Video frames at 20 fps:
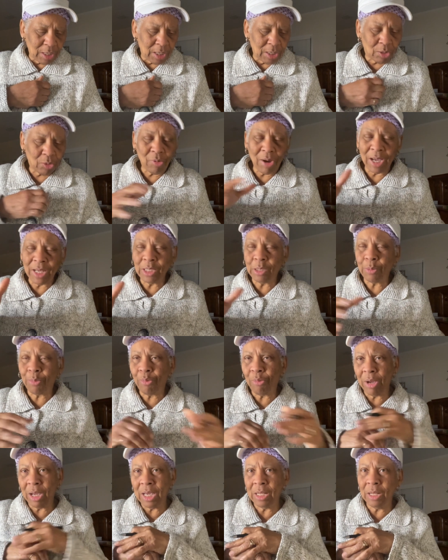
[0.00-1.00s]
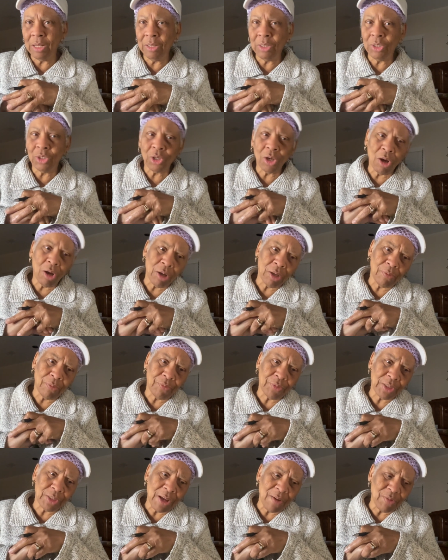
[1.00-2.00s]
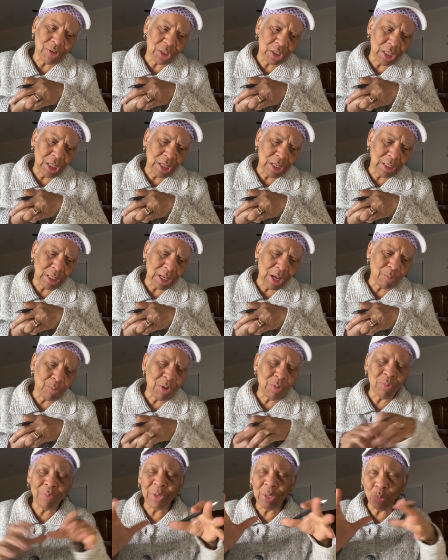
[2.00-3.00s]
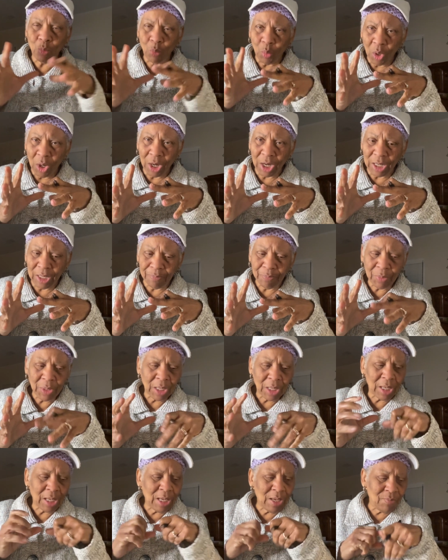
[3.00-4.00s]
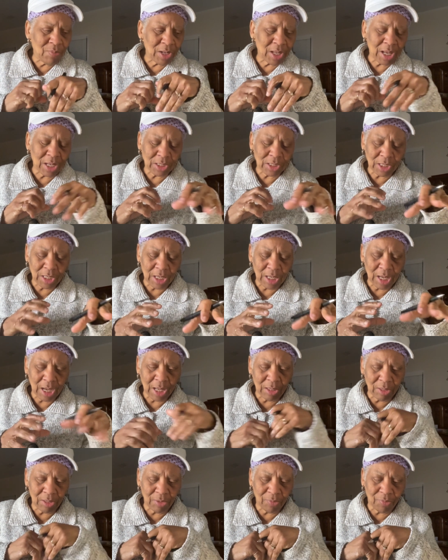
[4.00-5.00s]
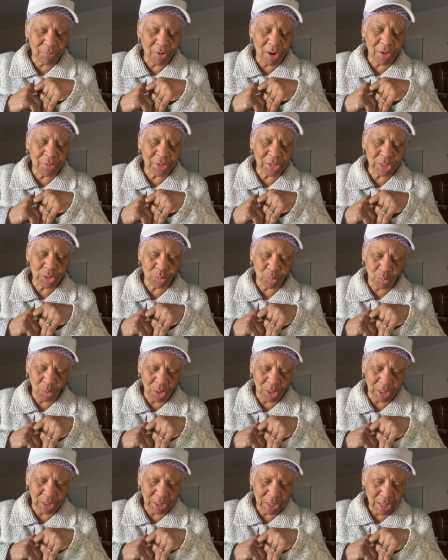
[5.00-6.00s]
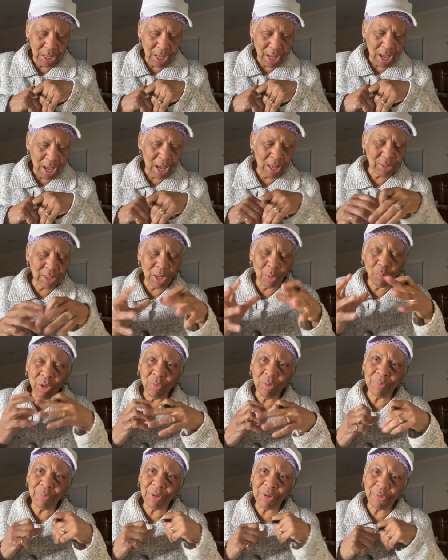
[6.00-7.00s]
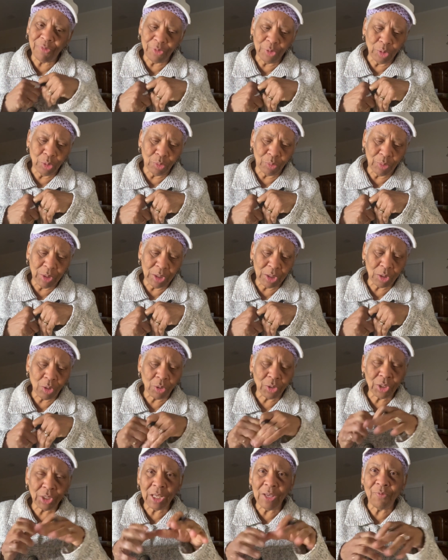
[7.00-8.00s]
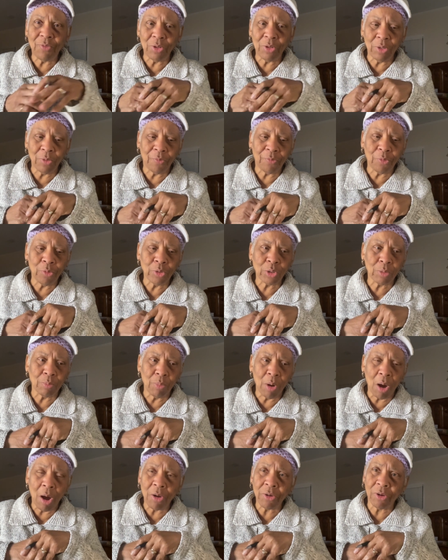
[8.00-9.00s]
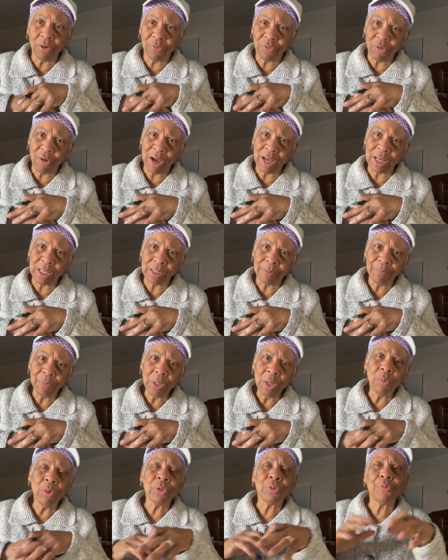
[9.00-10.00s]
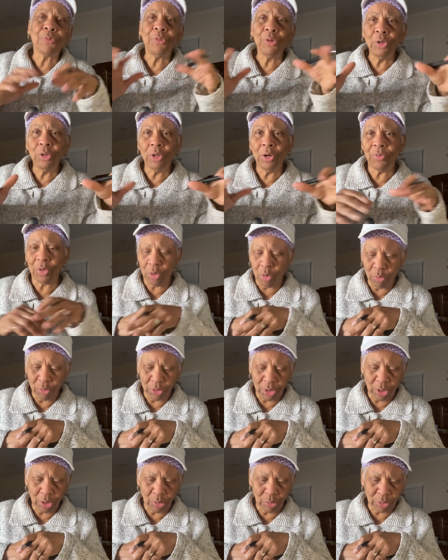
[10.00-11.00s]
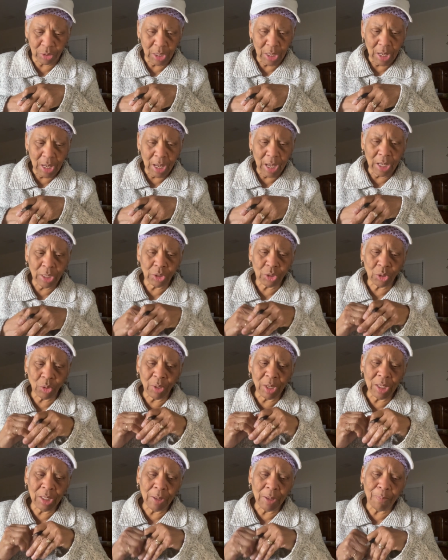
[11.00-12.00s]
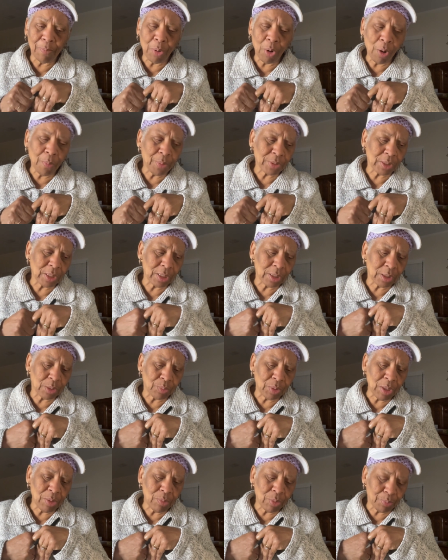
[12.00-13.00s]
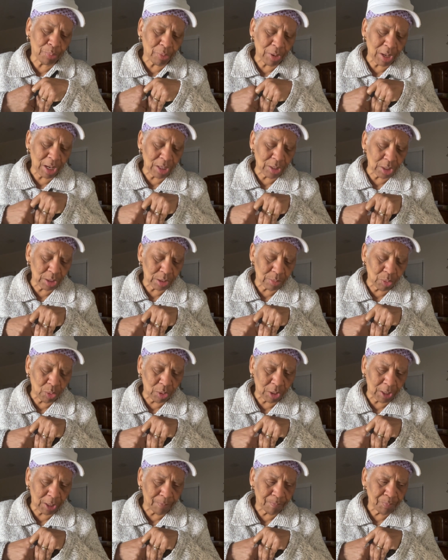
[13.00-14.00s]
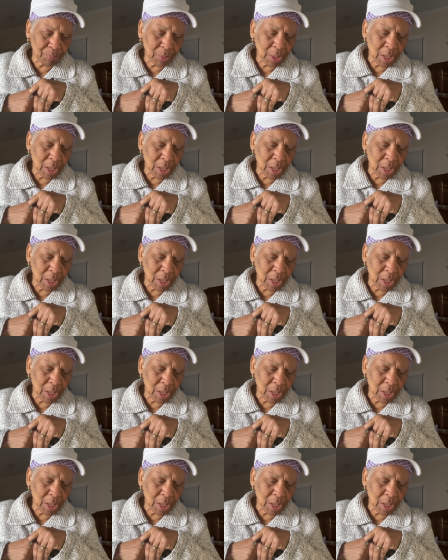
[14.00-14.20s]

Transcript: Christ prayed in John 17 that we would be one, even as he and the Father is one, and that we would be full. We saw Stephen, the first martyr of Christ, was full of the Holy Ghost. And so in the purposes we were praying this morning,